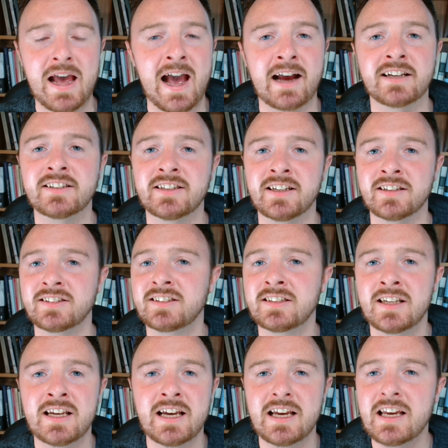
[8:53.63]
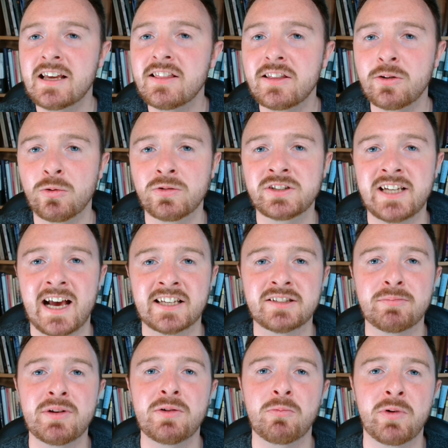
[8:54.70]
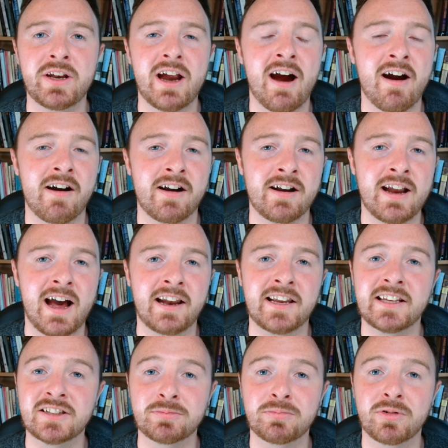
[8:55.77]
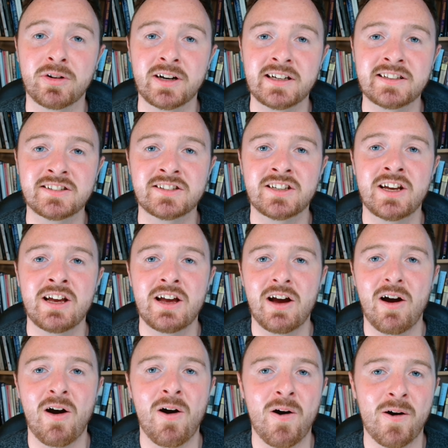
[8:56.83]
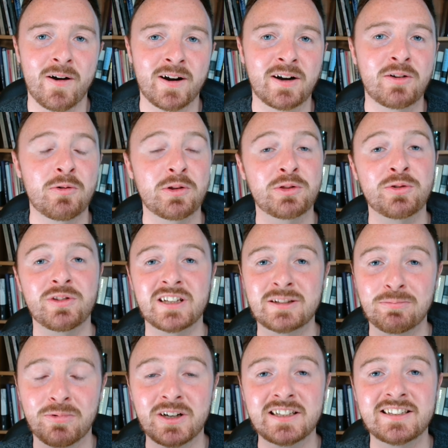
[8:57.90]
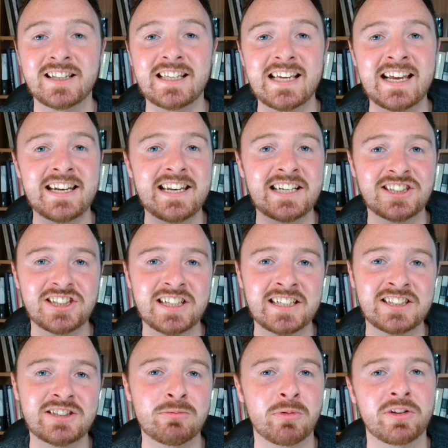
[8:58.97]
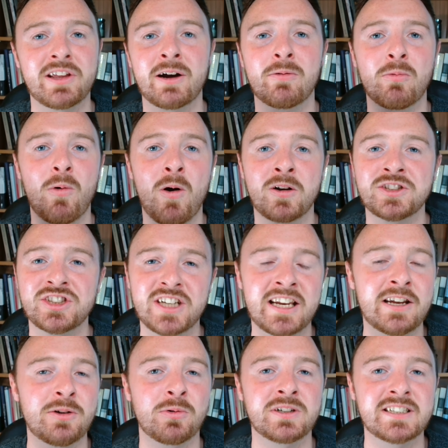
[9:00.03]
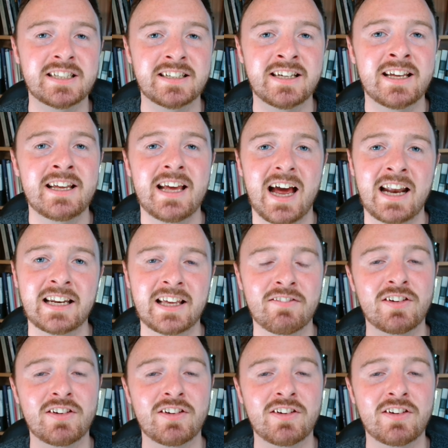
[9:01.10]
Exodus in the Old Testament, when Aaron and his priests are going through this priestly initiation where they're washed and anointed and